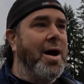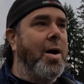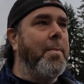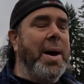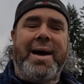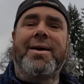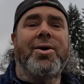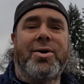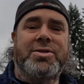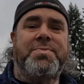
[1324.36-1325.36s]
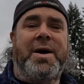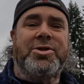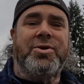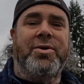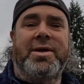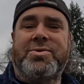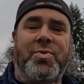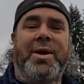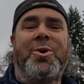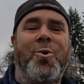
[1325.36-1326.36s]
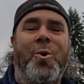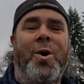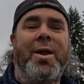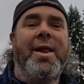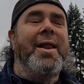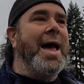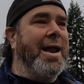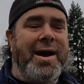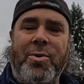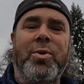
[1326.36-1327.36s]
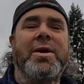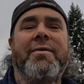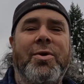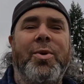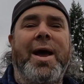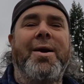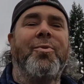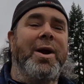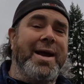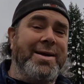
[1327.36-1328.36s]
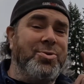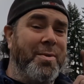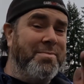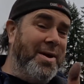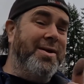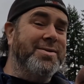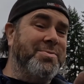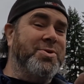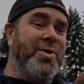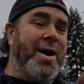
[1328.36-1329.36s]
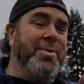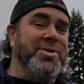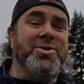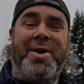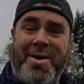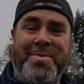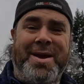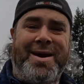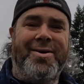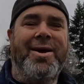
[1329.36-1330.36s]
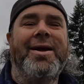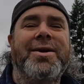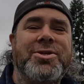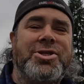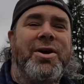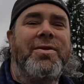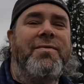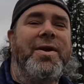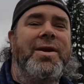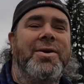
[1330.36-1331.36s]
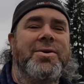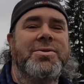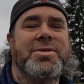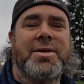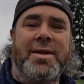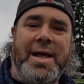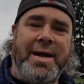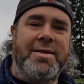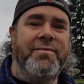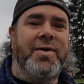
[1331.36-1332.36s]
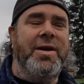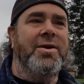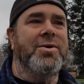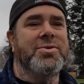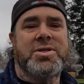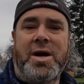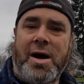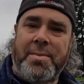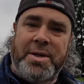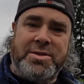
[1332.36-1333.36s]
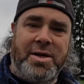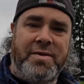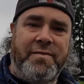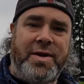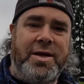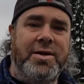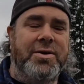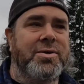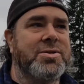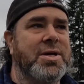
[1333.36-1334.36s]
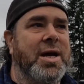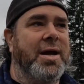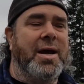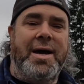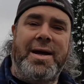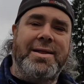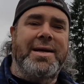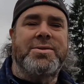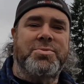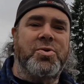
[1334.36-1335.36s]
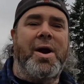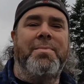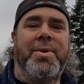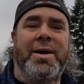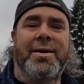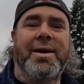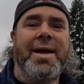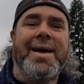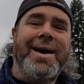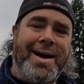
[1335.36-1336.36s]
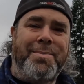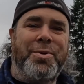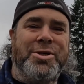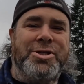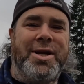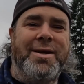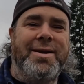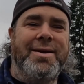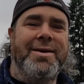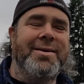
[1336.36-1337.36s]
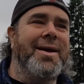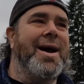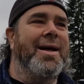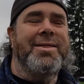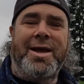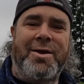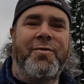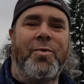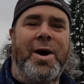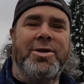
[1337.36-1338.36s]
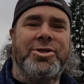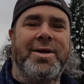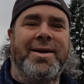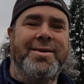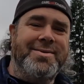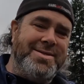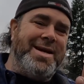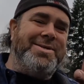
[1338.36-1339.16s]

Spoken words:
I'll buy a car special that's really cool, and I will give it away when I get to 1,000,000 subscribers. So help me out, share the videos, like the videos, comment on the videos, and hit that subscribe button. I appreciate it. Thank you for watching, and stay